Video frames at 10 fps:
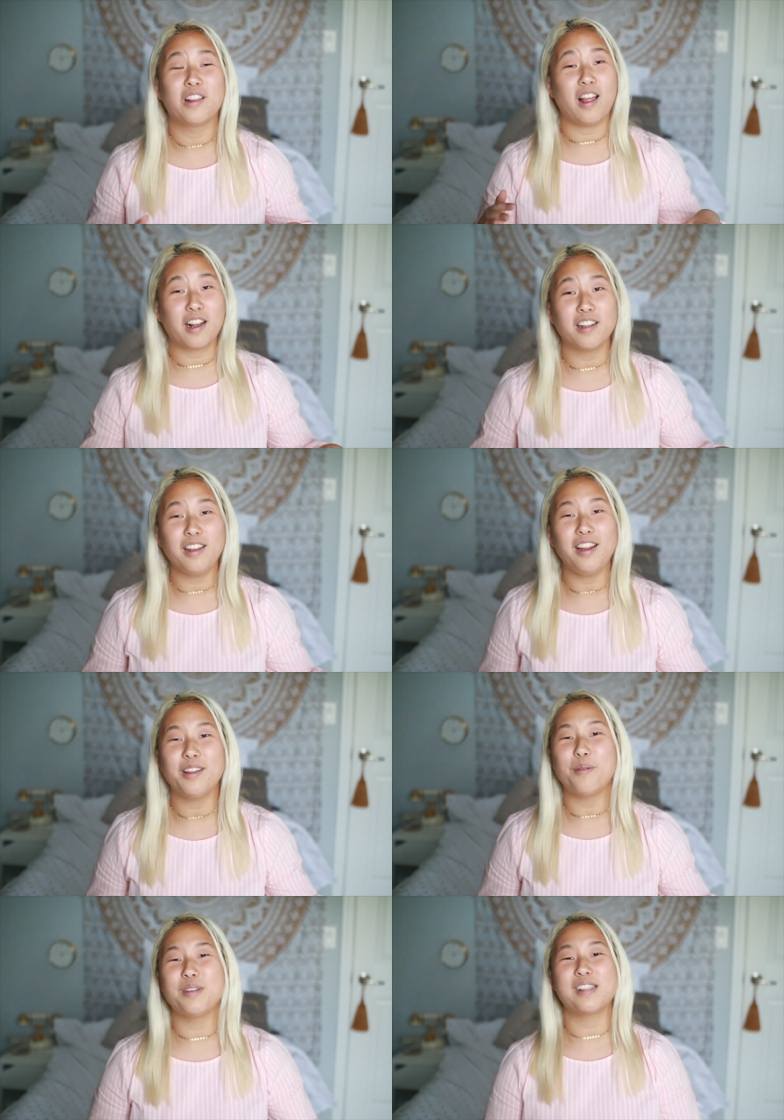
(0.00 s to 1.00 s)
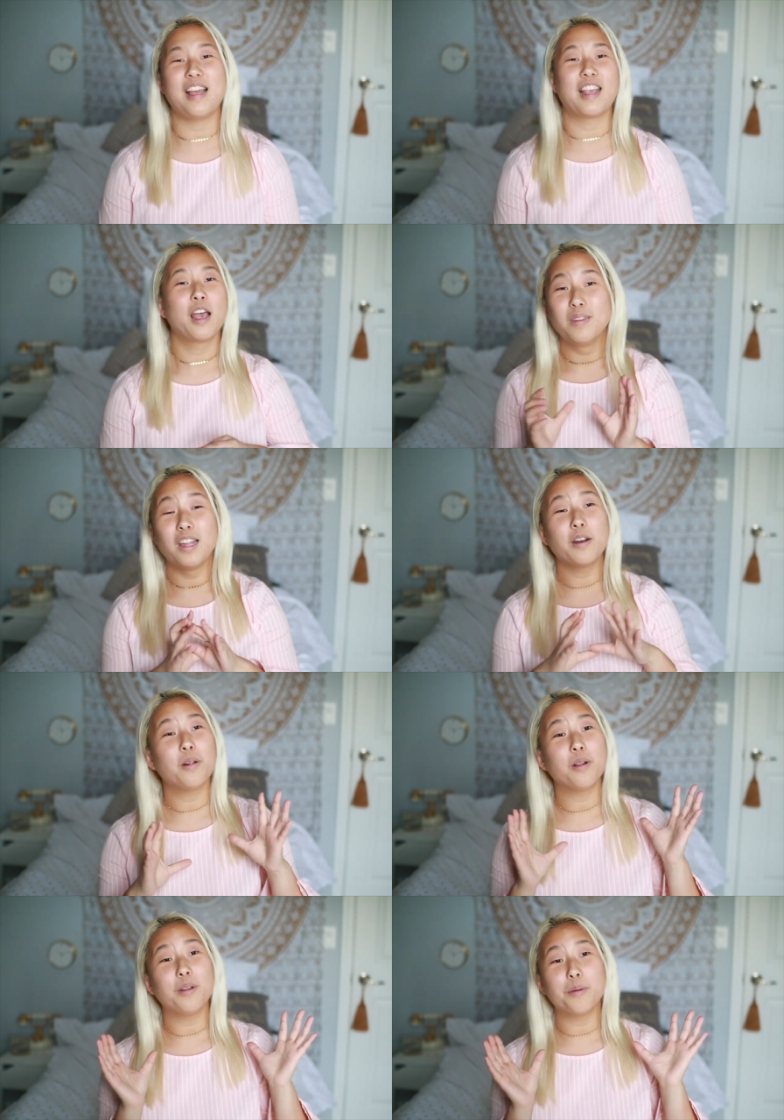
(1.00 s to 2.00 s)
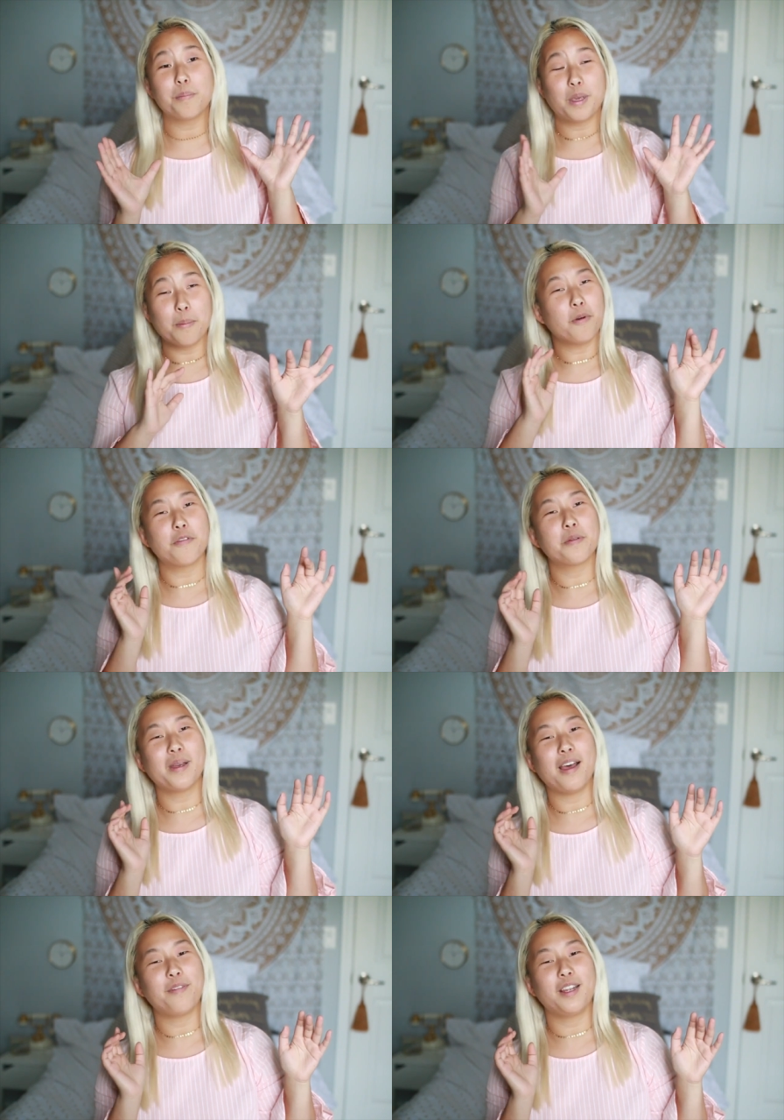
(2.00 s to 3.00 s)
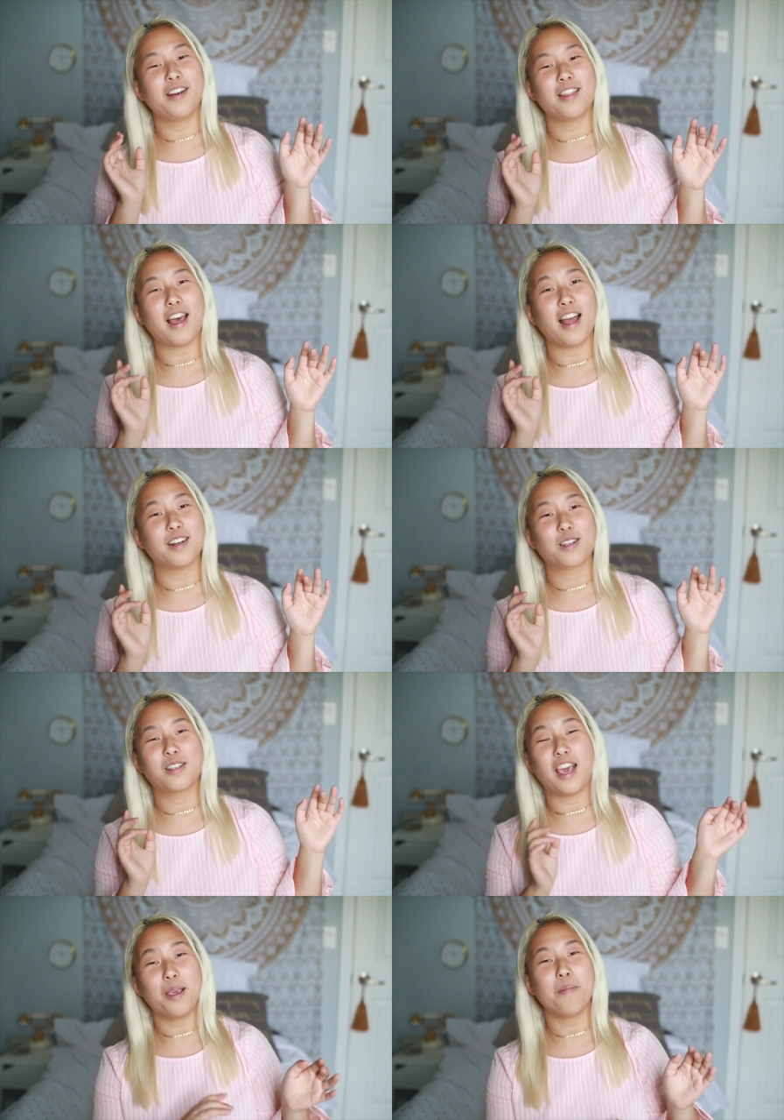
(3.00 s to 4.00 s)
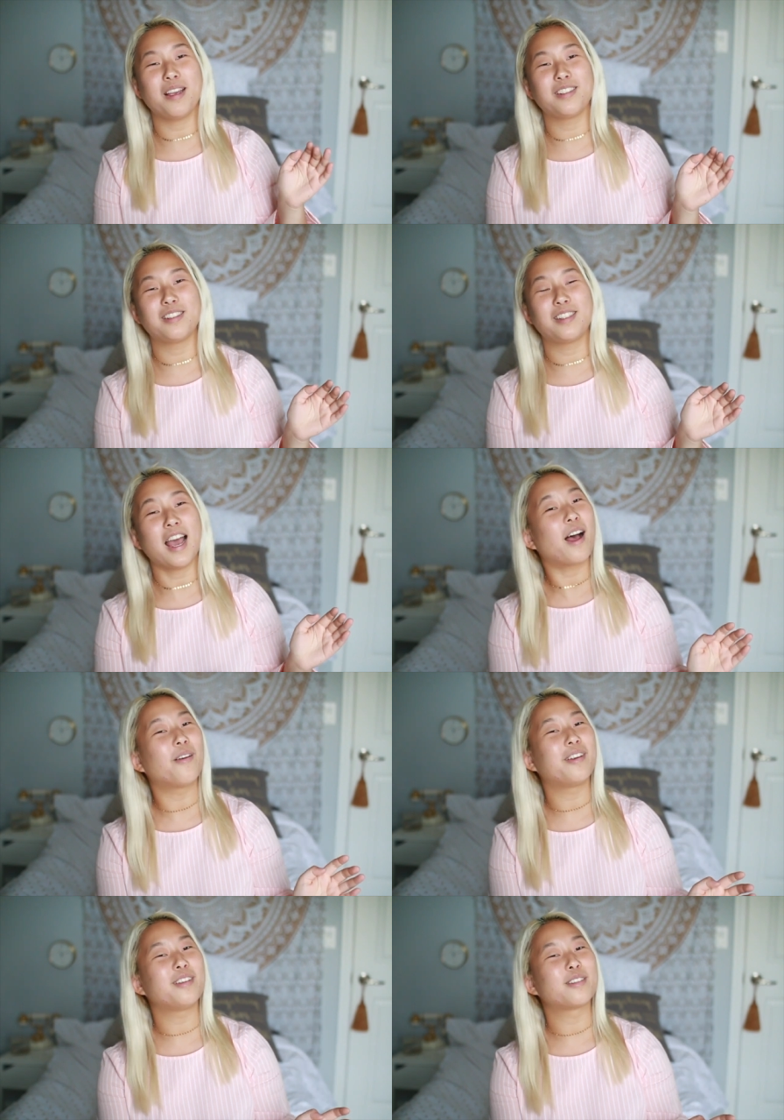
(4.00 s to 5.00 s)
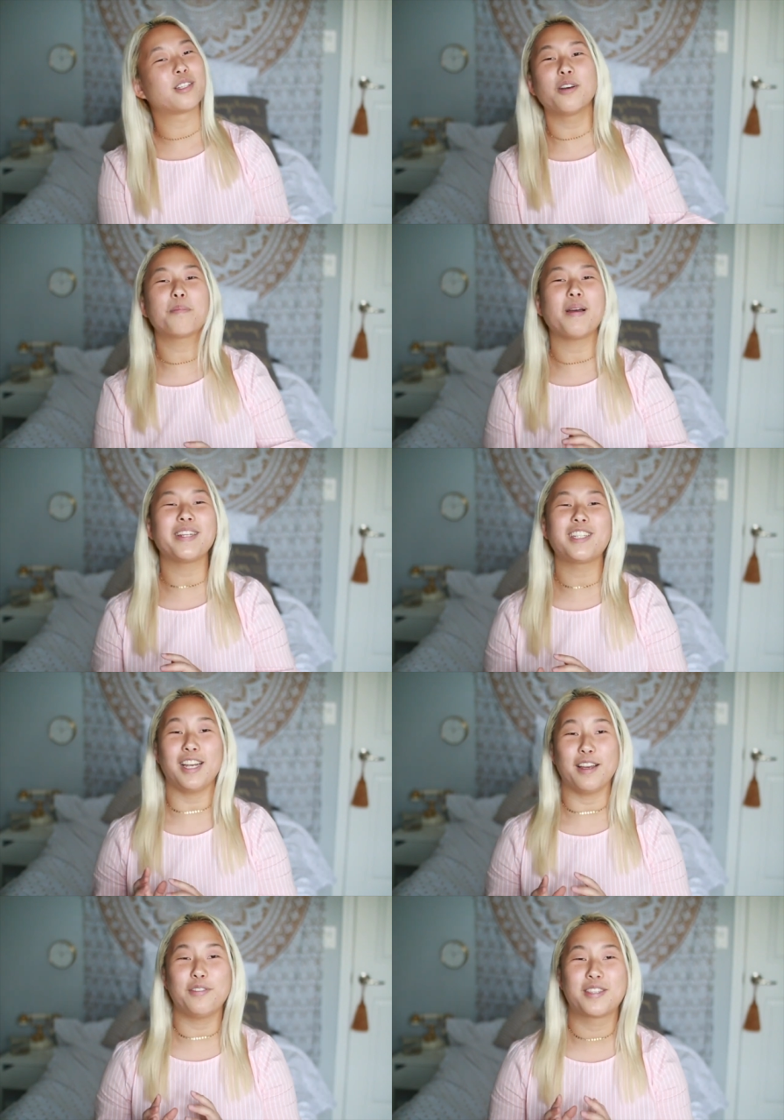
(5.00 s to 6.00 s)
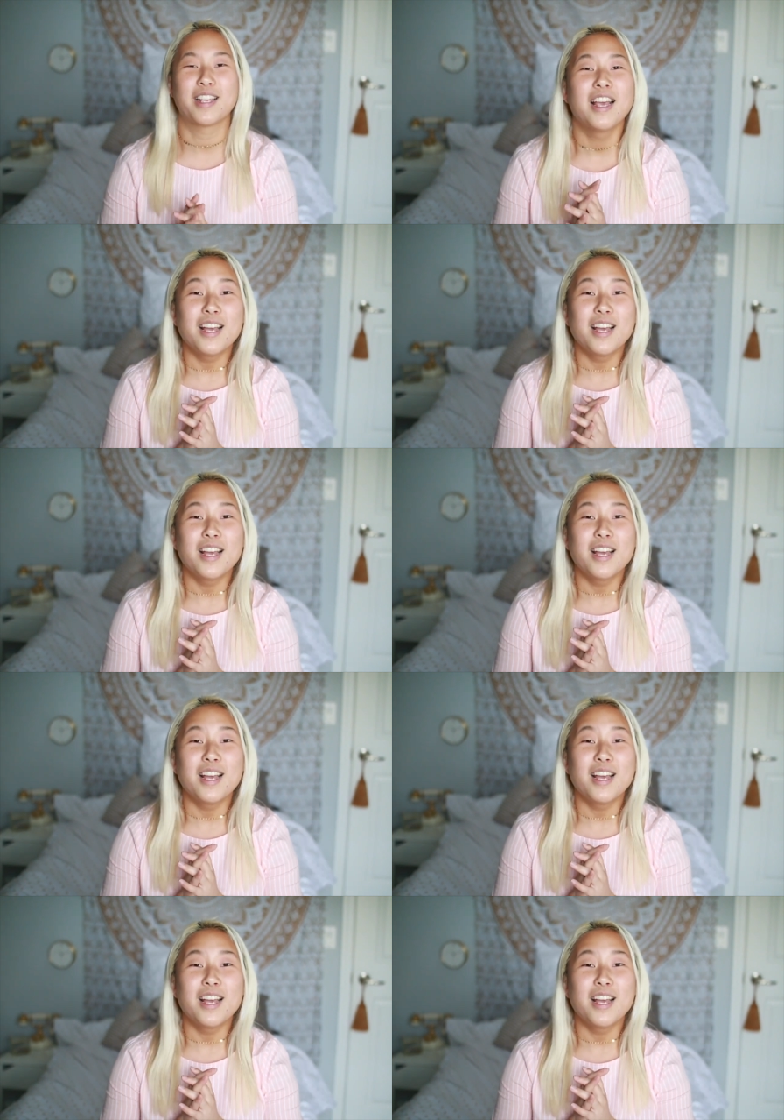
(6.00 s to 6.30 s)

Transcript: Luckily, there was, like, little people from heaven that came and down and took my shifts,